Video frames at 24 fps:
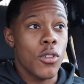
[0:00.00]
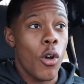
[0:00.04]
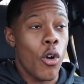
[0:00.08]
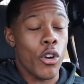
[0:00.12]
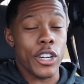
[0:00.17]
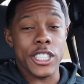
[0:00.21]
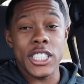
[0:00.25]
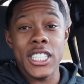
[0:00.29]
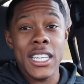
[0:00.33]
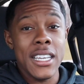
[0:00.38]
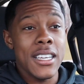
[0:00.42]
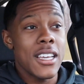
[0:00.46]

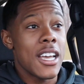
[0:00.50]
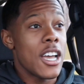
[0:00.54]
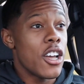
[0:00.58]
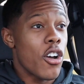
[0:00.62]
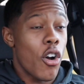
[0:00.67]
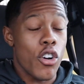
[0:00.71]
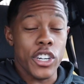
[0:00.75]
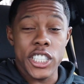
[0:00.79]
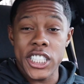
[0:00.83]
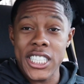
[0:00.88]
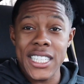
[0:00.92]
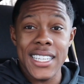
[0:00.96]
or she,
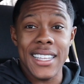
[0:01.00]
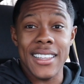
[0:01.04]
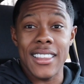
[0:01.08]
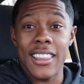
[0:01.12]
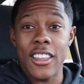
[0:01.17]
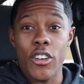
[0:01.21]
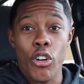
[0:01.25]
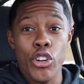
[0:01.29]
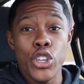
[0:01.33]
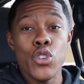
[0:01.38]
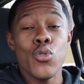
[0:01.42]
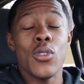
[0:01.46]
or she
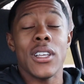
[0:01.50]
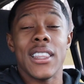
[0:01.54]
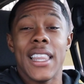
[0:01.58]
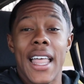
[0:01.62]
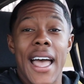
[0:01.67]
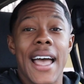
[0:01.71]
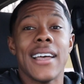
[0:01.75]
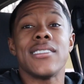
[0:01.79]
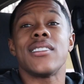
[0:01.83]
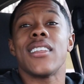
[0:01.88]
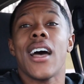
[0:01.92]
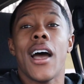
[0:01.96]
the, or you the
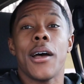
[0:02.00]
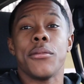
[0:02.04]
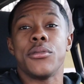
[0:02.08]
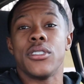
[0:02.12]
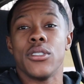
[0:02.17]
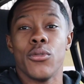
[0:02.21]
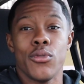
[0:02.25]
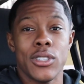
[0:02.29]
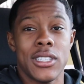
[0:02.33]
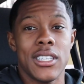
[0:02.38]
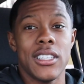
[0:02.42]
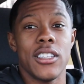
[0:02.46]
last
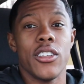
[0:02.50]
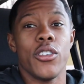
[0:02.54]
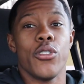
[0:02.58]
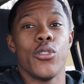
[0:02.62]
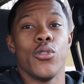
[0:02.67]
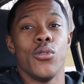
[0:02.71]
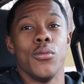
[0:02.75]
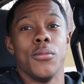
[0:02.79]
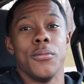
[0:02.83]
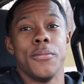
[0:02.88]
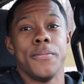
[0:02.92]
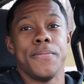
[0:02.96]
option within the
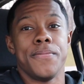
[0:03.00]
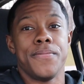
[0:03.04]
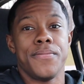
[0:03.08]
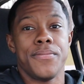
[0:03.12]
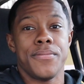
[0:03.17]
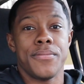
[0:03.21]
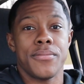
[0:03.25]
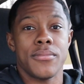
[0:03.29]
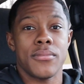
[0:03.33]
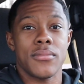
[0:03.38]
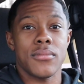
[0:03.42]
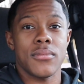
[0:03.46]
group?
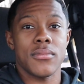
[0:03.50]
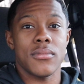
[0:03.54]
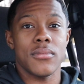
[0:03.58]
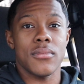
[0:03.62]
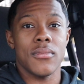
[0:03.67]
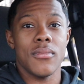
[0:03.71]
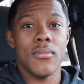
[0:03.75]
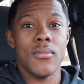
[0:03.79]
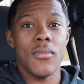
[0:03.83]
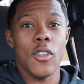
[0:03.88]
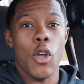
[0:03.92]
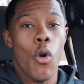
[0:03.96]

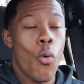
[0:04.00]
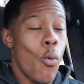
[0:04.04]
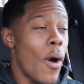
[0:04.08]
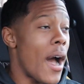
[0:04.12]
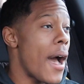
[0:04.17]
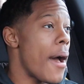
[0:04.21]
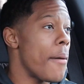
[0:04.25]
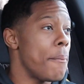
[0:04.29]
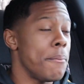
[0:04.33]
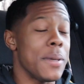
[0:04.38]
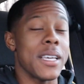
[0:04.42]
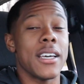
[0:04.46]

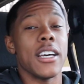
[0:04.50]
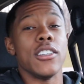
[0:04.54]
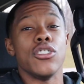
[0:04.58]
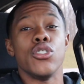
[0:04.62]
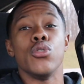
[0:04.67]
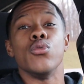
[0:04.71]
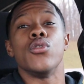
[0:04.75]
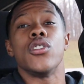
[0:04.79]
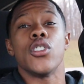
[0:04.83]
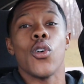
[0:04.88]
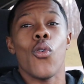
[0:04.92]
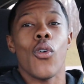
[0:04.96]
Why?
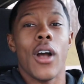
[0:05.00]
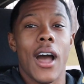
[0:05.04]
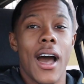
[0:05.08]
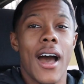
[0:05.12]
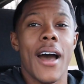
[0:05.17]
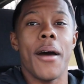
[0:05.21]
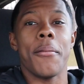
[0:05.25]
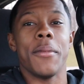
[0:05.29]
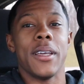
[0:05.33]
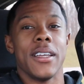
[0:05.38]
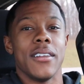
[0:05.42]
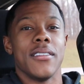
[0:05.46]
Because you so
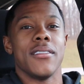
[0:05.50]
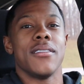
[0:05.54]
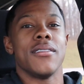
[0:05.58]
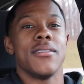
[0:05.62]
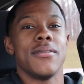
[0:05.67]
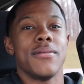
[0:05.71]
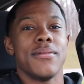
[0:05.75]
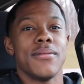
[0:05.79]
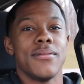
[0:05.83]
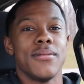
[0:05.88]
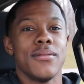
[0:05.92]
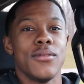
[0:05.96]
common.
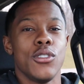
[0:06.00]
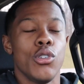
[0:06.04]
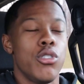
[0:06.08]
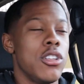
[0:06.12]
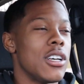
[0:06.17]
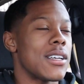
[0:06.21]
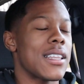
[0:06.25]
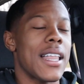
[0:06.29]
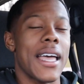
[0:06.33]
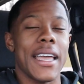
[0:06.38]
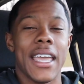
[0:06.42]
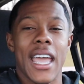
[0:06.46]
You
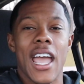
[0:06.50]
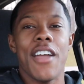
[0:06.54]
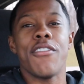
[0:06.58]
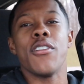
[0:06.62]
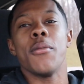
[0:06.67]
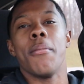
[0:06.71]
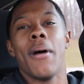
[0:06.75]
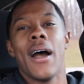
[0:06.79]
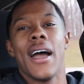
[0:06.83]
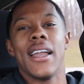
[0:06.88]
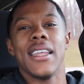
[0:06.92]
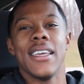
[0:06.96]
look like
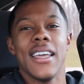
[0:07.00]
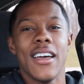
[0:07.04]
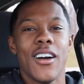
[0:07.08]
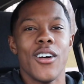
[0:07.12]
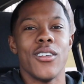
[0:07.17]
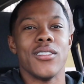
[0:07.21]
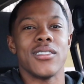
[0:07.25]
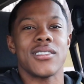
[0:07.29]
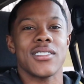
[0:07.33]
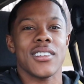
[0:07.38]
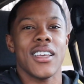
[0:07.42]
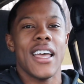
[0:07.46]
everybody
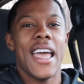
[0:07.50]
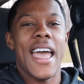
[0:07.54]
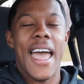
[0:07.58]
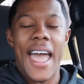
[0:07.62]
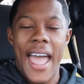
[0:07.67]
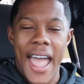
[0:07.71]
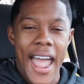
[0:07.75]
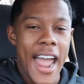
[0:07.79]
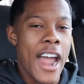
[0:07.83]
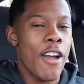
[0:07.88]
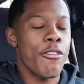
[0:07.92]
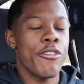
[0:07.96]
else,
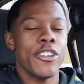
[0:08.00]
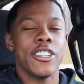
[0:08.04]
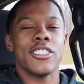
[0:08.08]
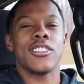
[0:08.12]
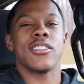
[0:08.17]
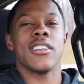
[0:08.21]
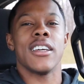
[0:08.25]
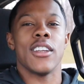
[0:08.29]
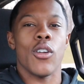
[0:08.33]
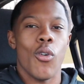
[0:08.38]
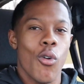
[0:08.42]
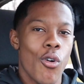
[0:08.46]

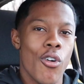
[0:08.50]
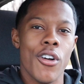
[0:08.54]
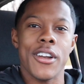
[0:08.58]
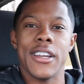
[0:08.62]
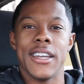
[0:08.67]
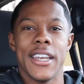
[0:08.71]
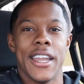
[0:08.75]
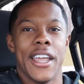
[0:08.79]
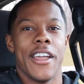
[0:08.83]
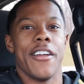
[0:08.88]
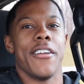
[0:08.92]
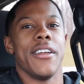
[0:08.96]
average and
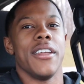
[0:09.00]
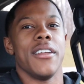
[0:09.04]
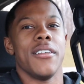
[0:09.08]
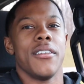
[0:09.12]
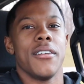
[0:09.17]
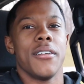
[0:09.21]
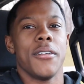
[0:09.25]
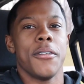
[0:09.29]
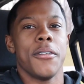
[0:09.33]
ordinary.